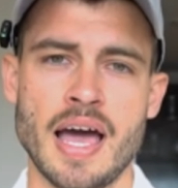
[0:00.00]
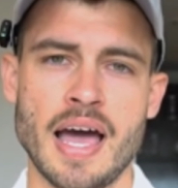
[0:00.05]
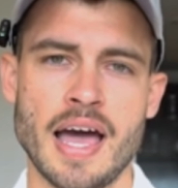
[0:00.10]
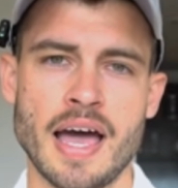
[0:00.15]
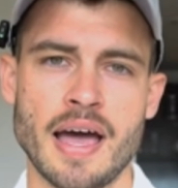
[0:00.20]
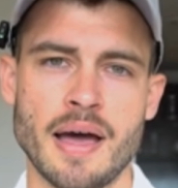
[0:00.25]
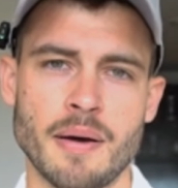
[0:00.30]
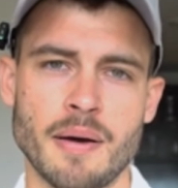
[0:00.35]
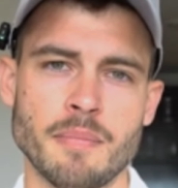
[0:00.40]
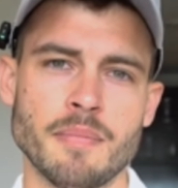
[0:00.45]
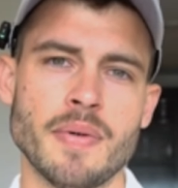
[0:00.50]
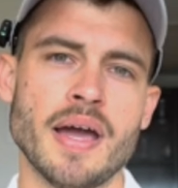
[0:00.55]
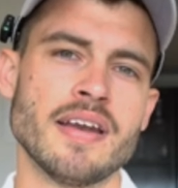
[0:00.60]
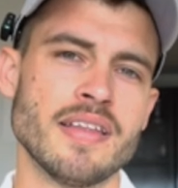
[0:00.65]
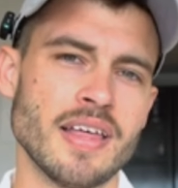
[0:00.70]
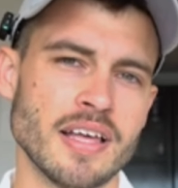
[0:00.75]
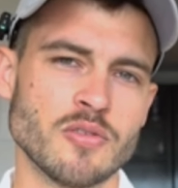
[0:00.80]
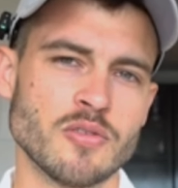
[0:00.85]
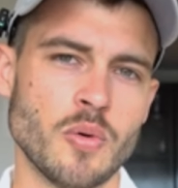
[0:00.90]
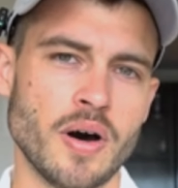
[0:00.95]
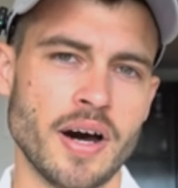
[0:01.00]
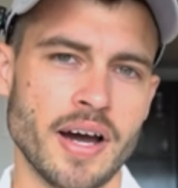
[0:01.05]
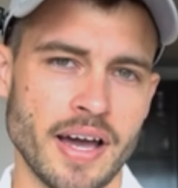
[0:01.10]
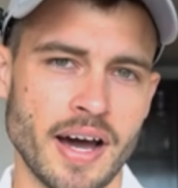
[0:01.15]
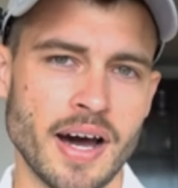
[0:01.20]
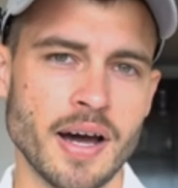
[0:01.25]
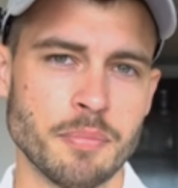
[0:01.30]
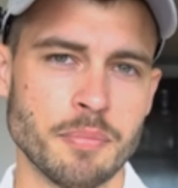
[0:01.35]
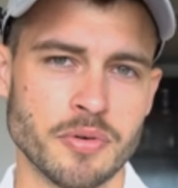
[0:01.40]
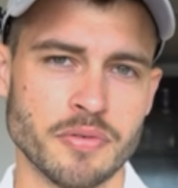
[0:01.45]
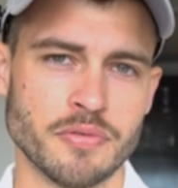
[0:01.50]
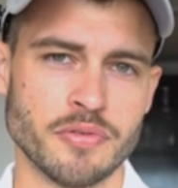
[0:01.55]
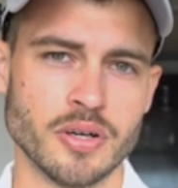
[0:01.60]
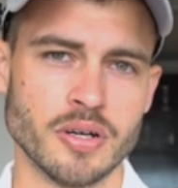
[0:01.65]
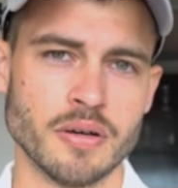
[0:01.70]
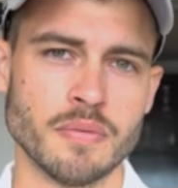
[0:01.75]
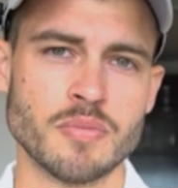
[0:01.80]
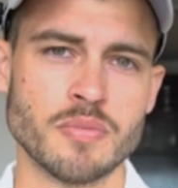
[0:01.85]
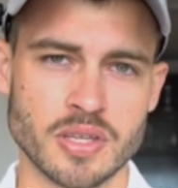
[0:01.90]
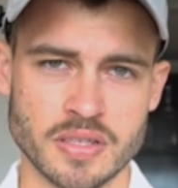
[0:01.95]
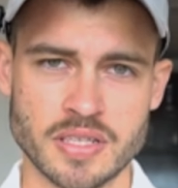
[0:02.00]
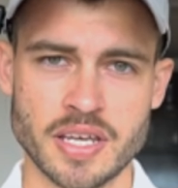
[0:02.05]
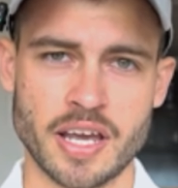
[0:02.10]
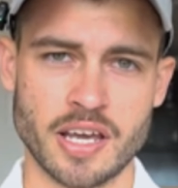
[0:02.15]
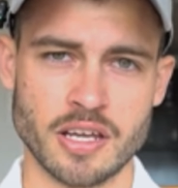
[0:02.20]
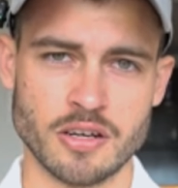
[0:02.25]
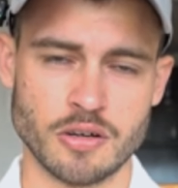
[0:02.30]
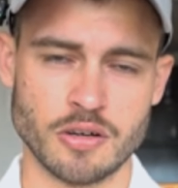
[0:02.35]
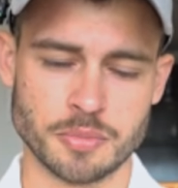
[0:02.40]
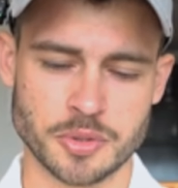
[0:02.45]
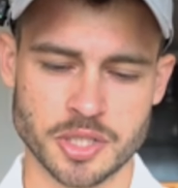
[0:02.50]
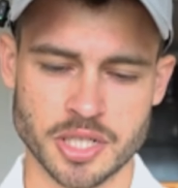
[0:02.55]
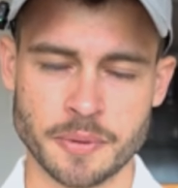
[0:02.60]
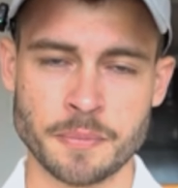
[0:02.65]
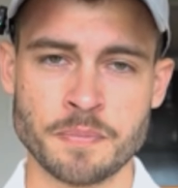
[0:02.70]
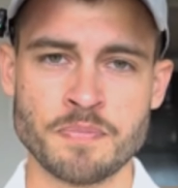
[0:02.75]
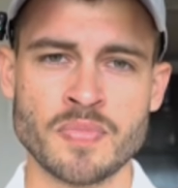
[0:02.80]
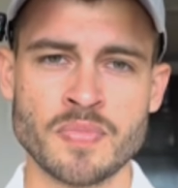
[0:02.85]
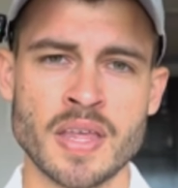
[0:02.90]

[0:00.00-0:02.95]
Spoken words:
and that's why I prefer the second option,